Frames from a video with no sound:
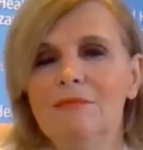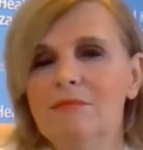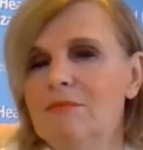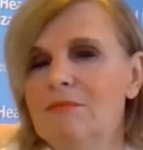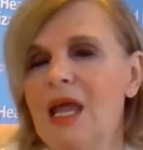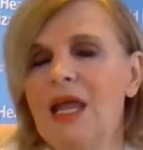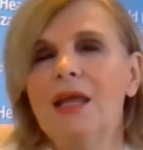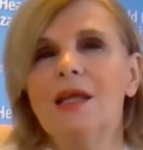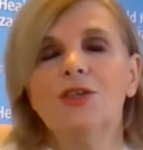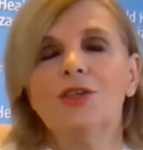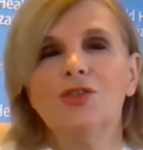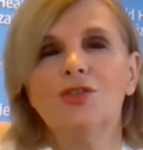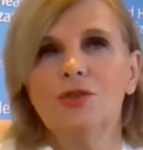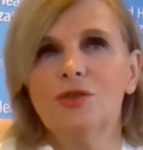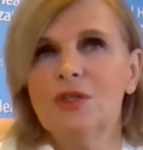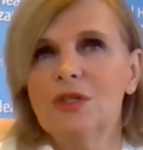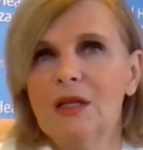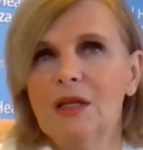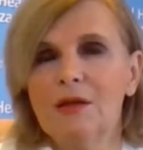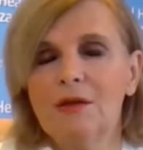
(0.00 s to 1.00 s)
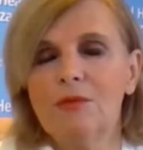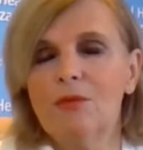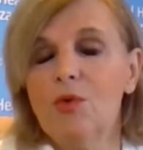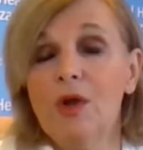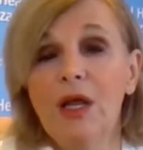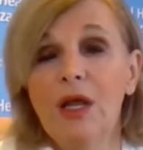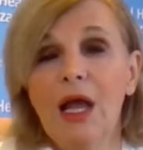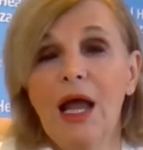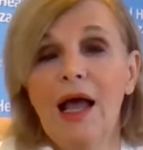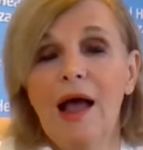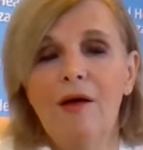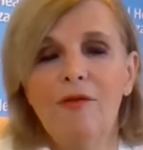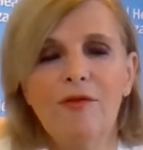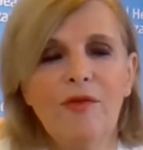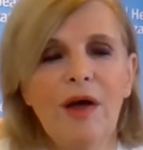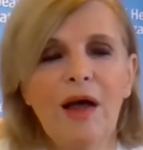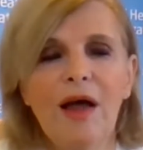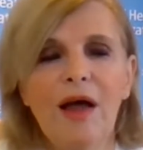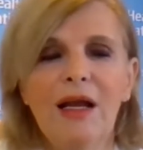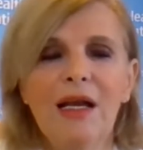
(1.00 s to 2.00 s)
making sure that we have
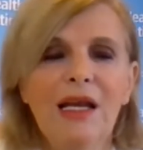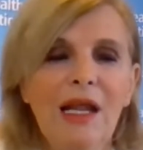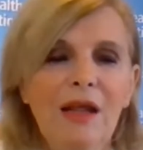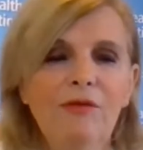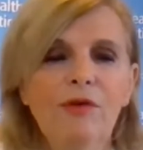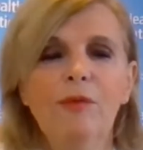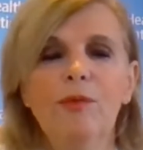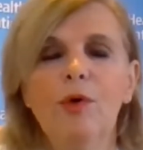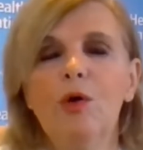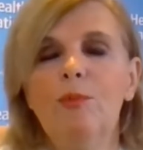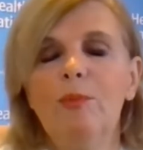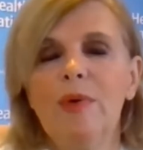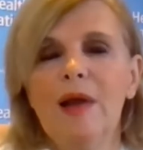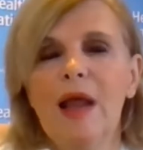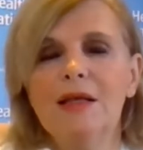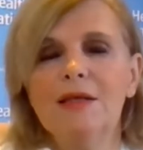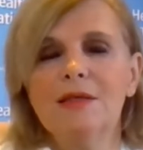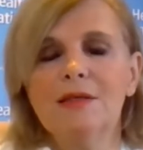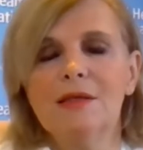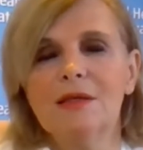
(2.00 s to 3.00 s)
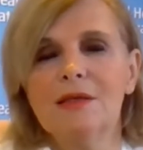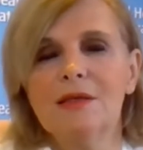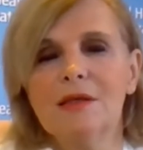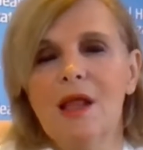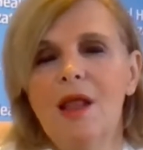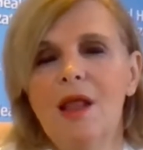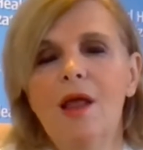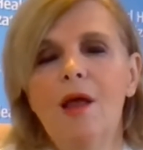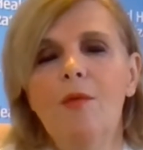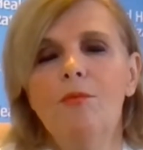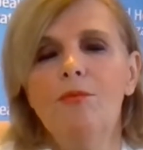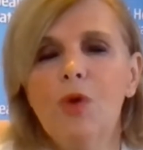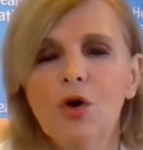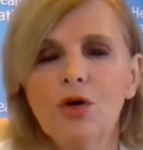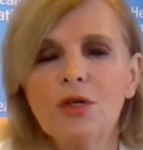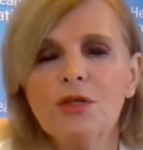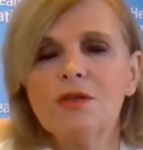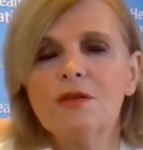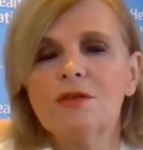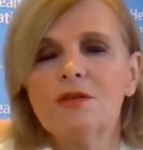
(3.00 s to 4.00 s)
livable places
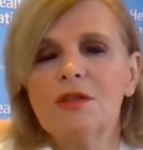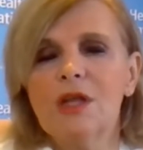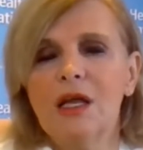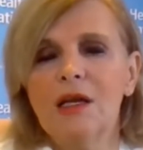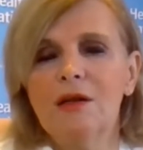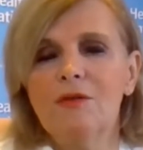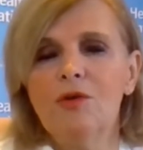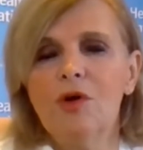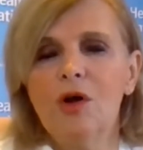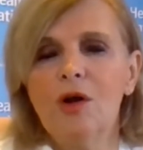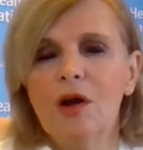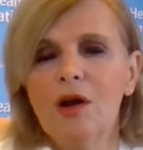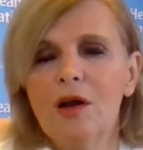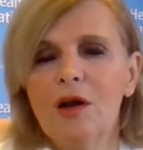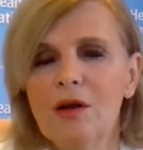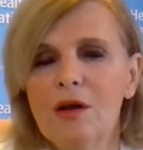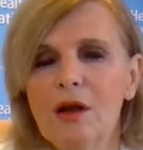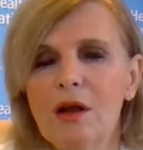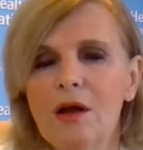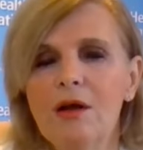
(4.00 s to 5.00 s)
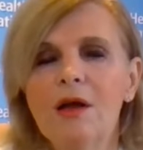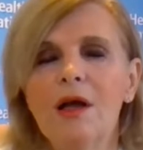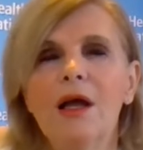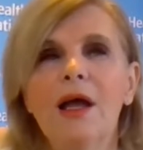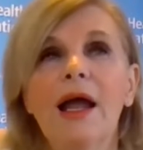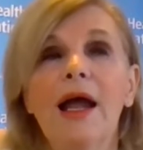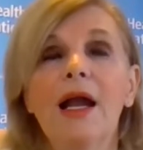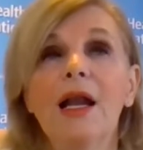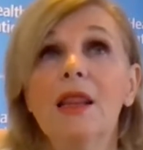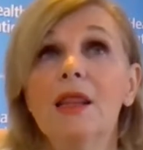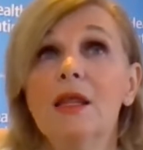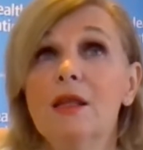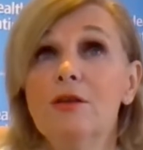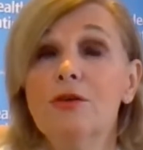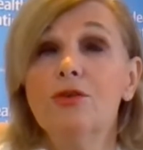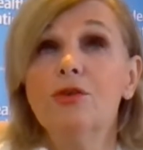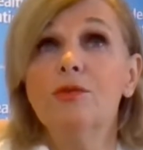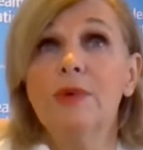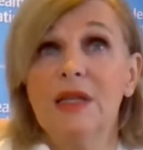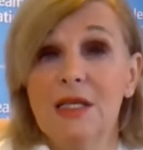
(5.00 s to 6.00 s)
more sustainable, healthy
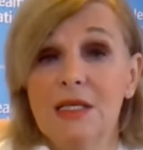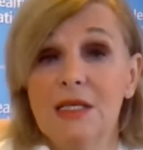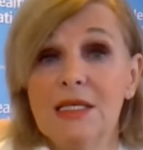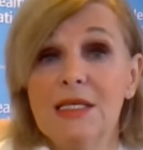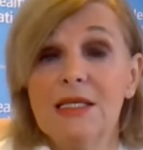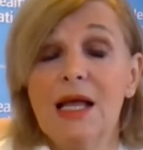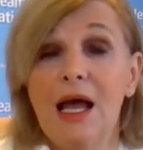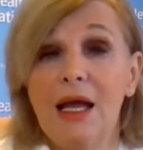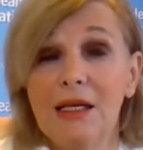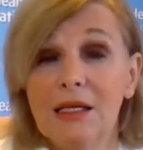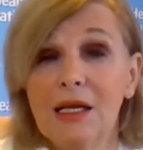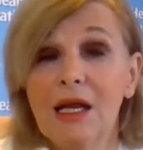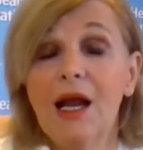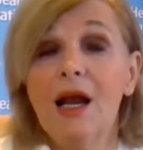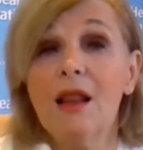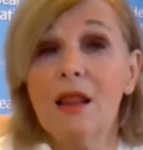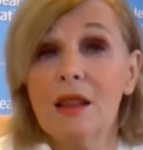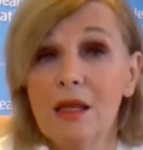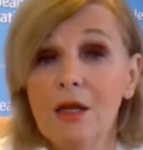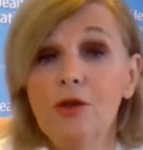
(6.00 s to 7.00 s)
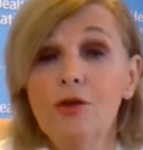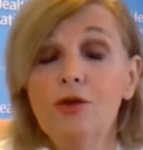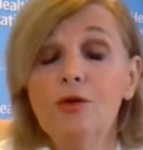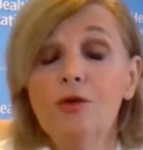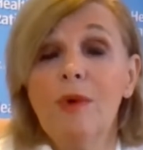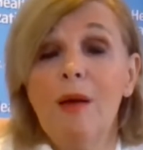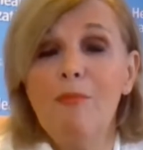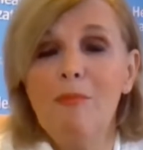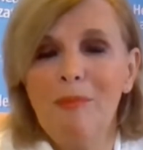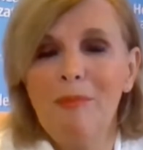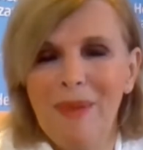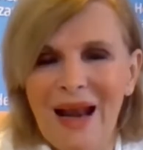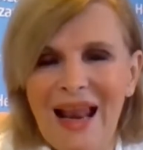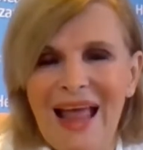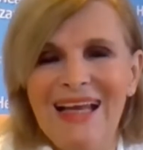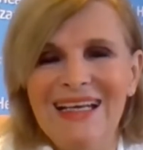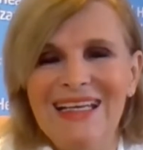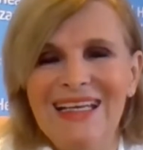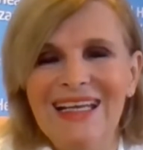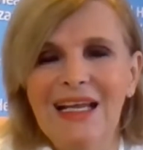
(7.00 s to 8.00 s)
urban design, healthy urban
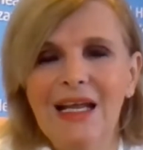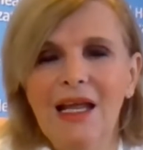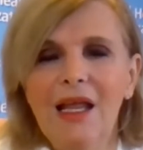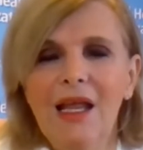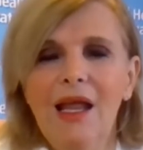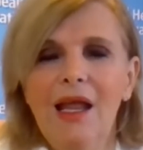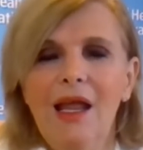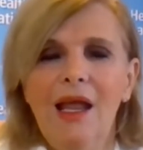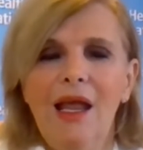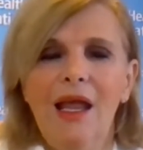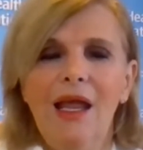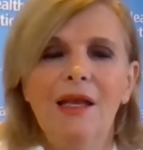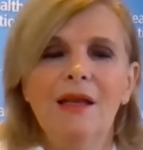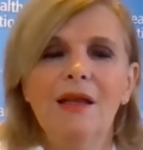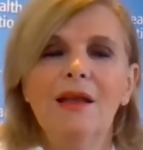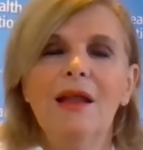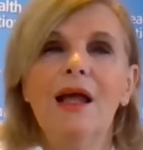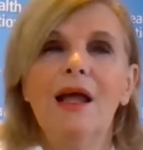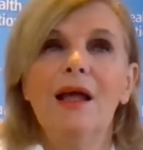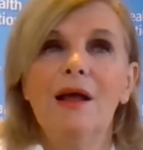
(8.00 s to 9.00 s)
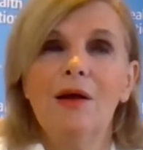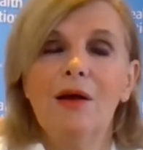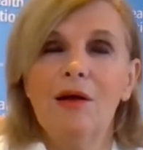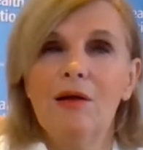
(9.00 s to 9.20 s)
planning, and